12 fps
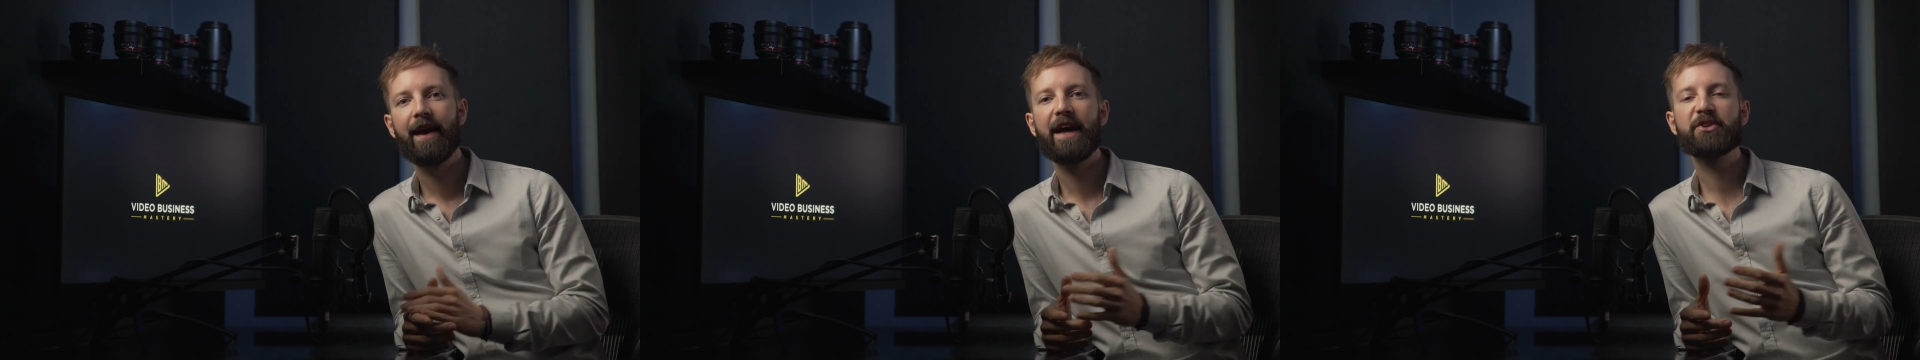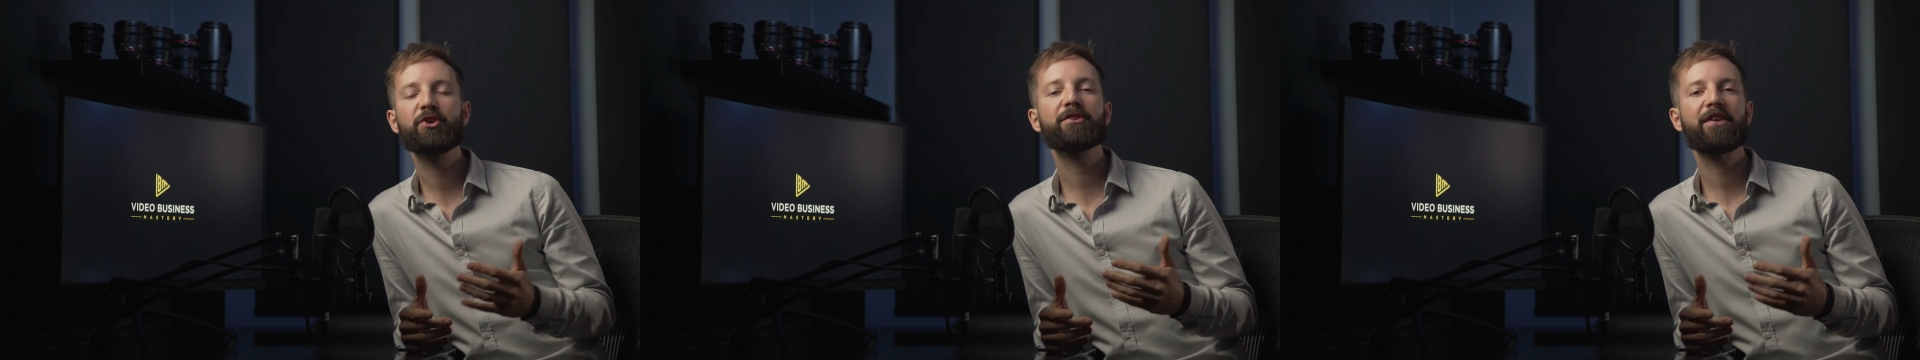
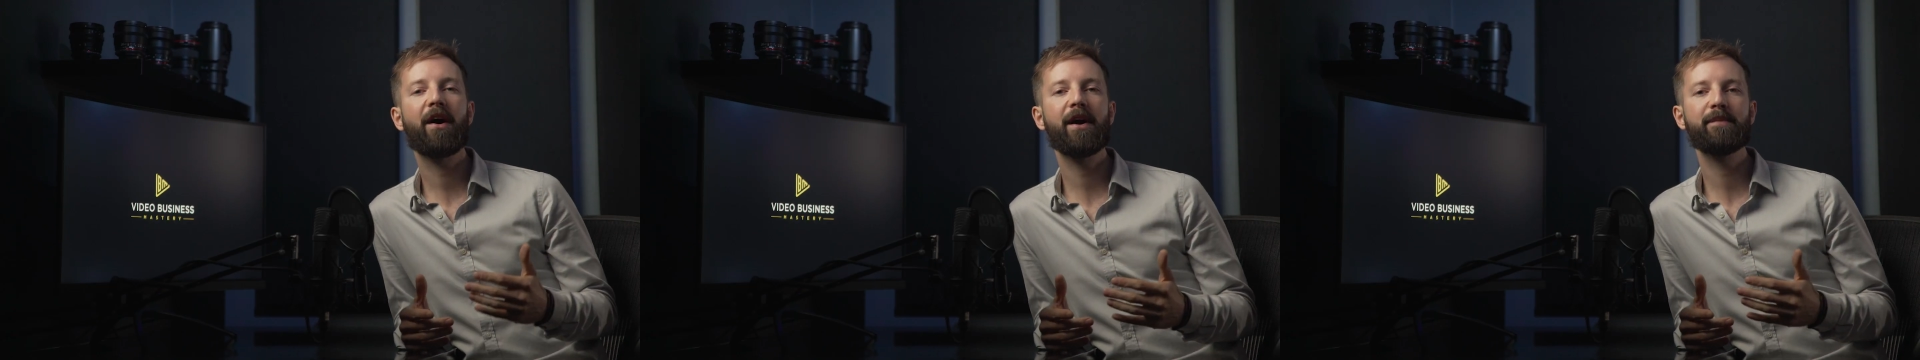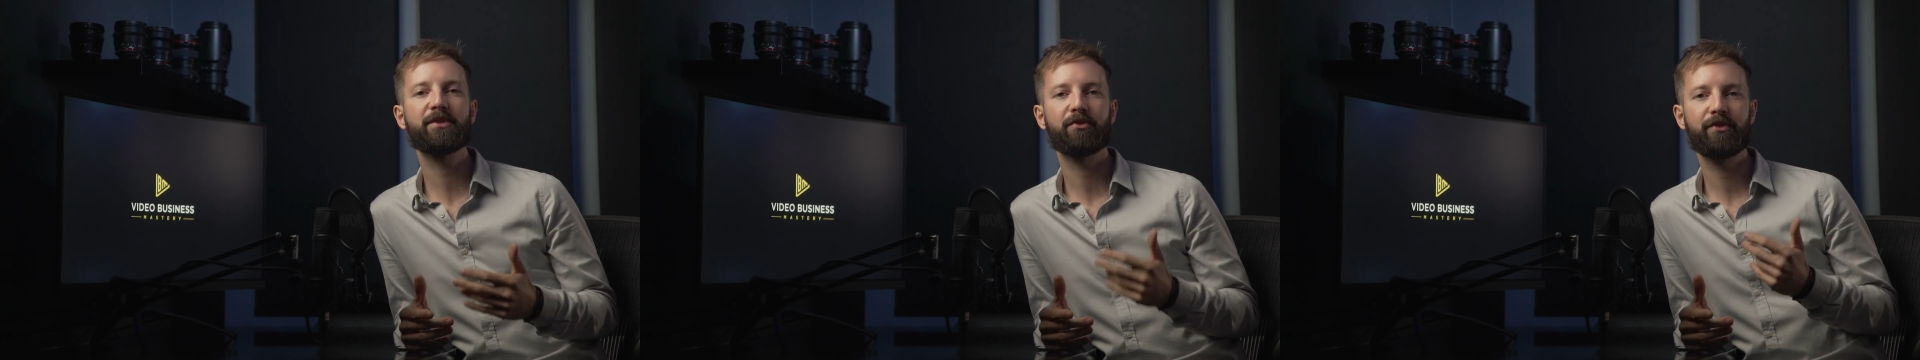It took
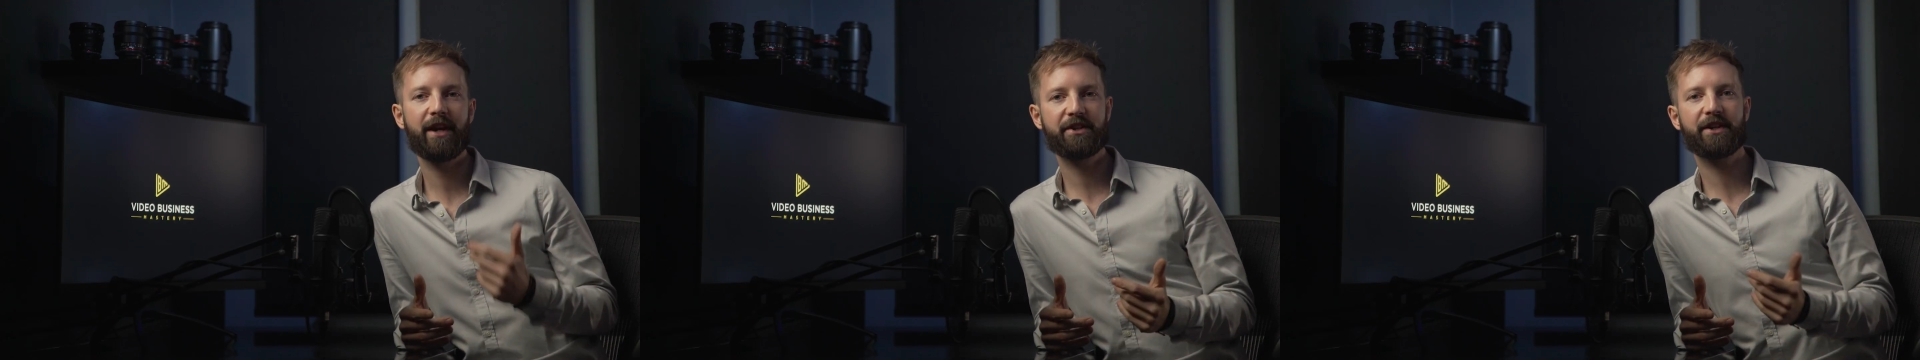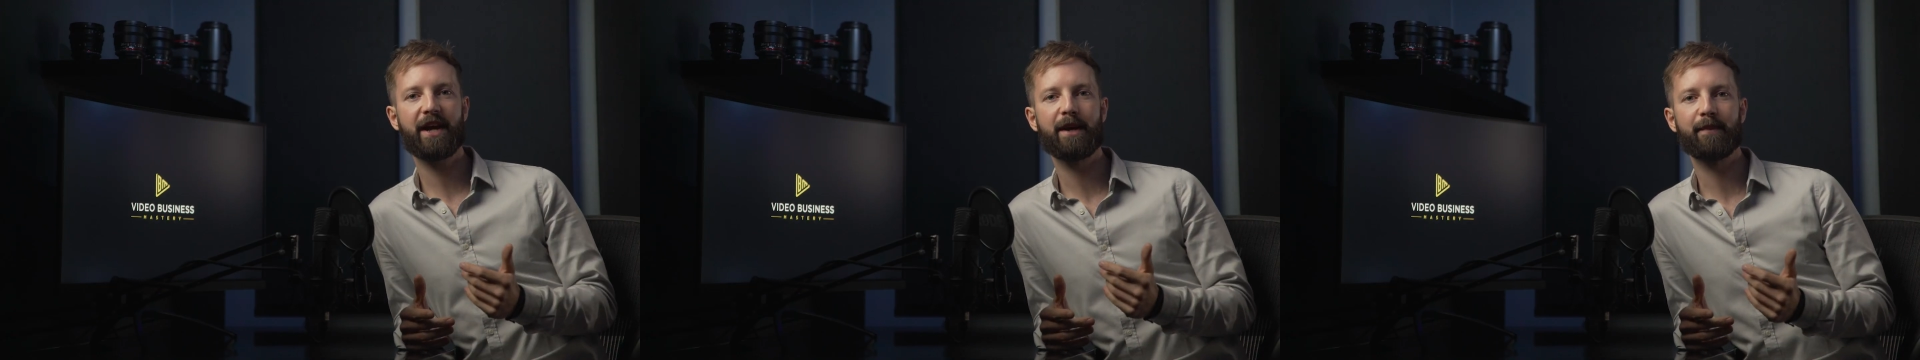time to
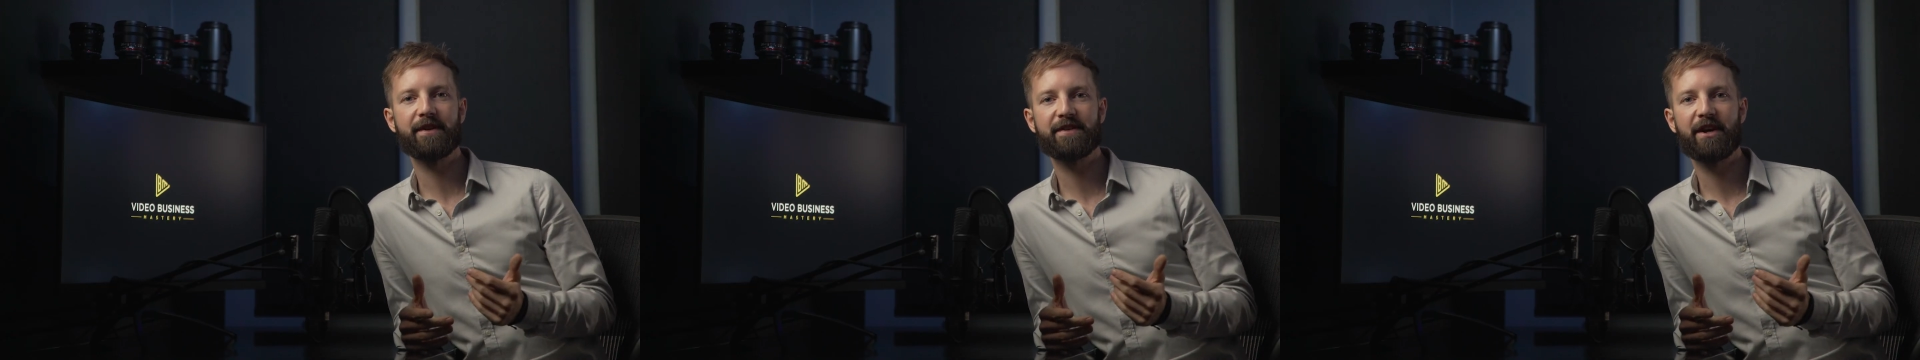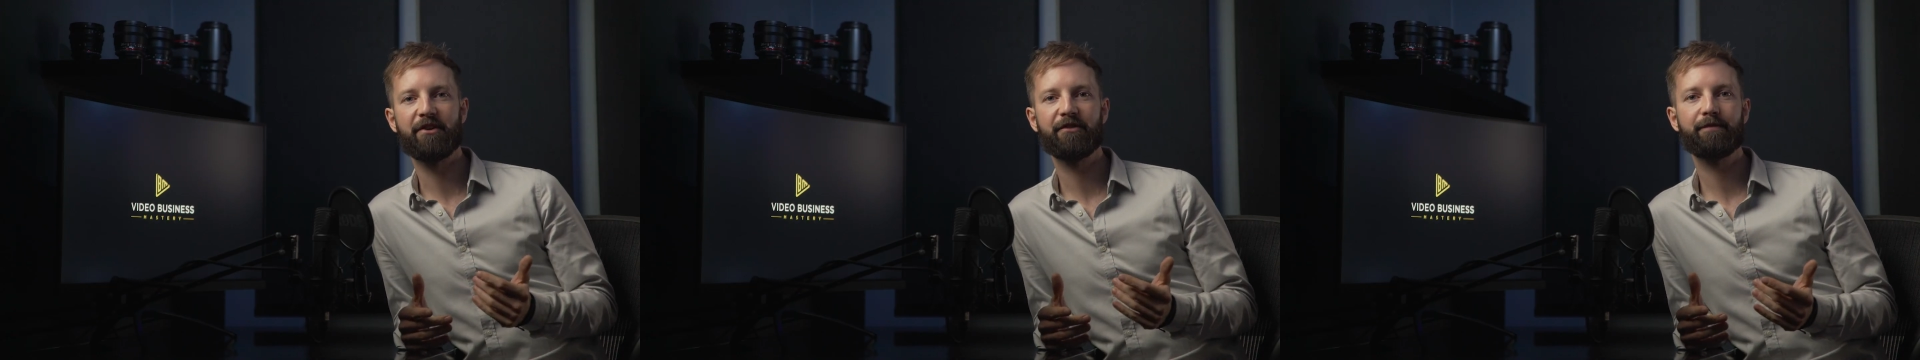re-educate
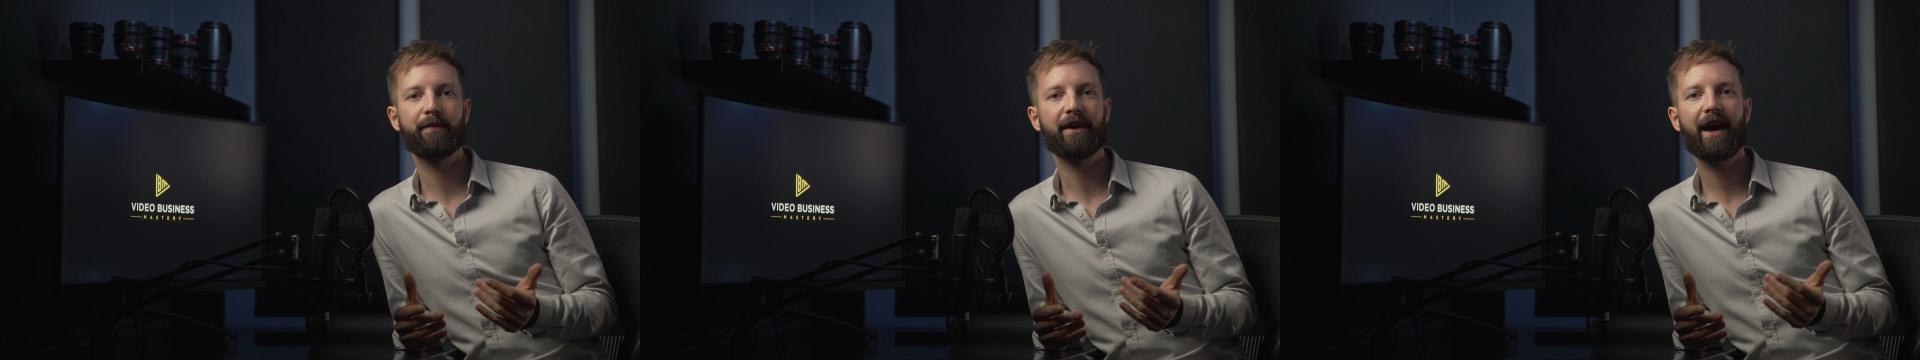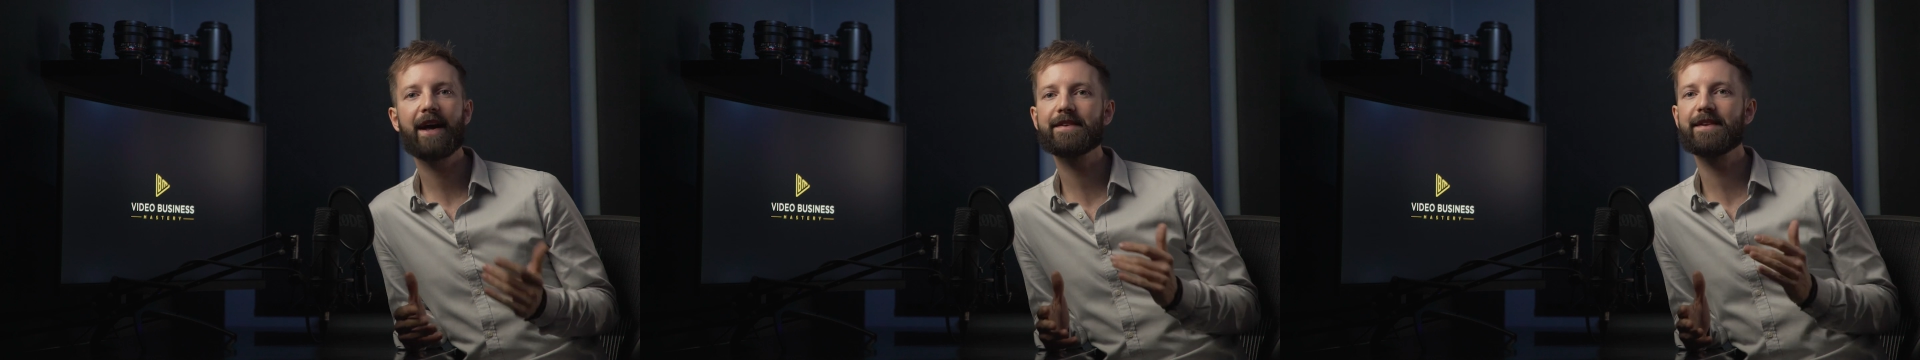myself,
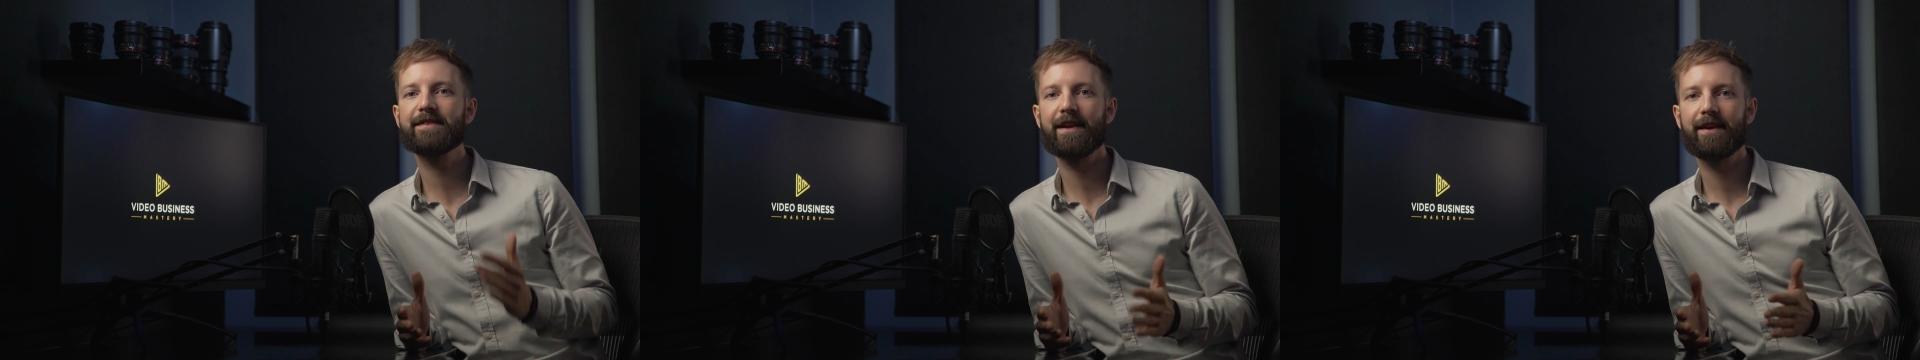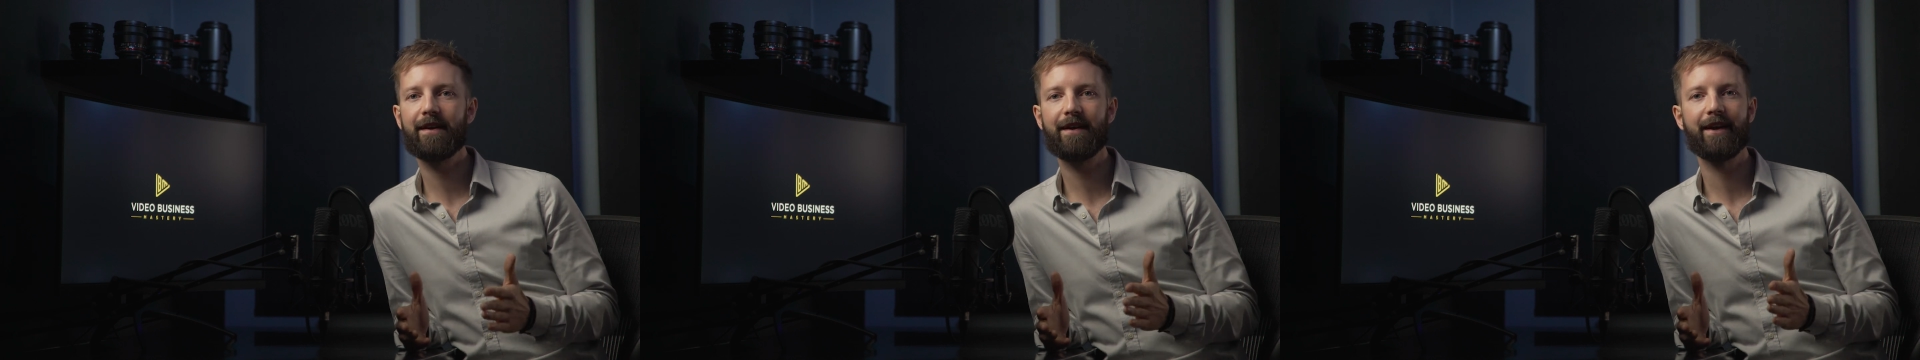but as I
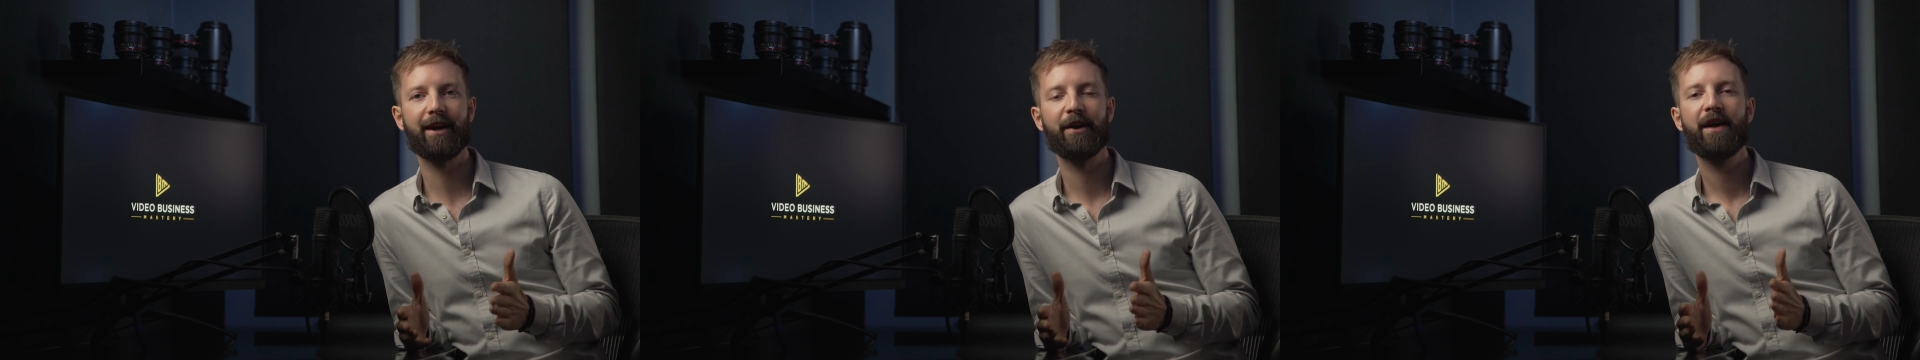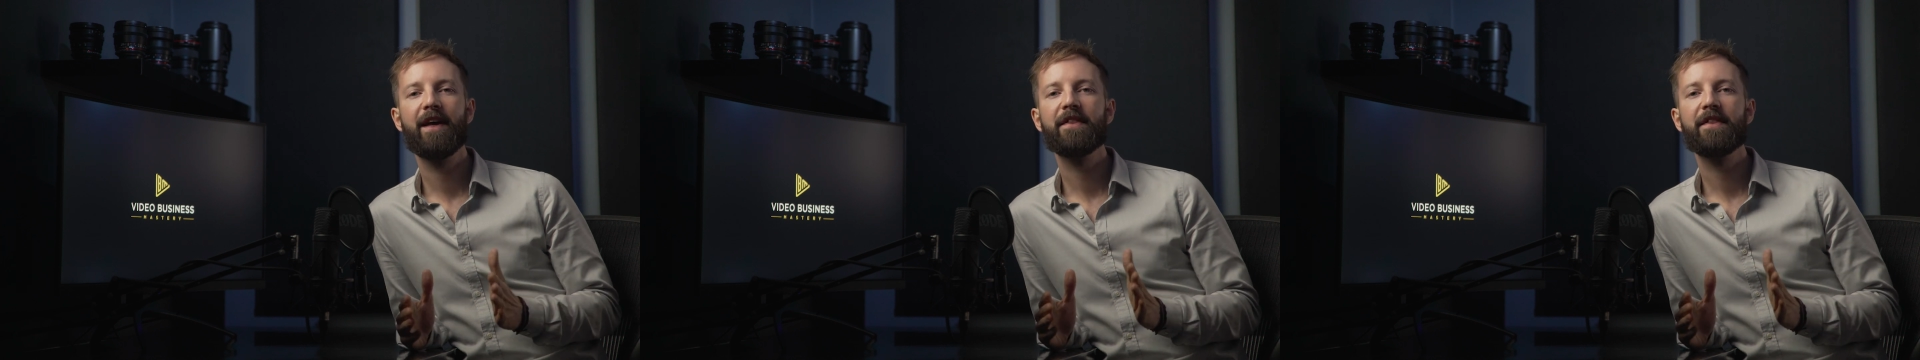said earlier,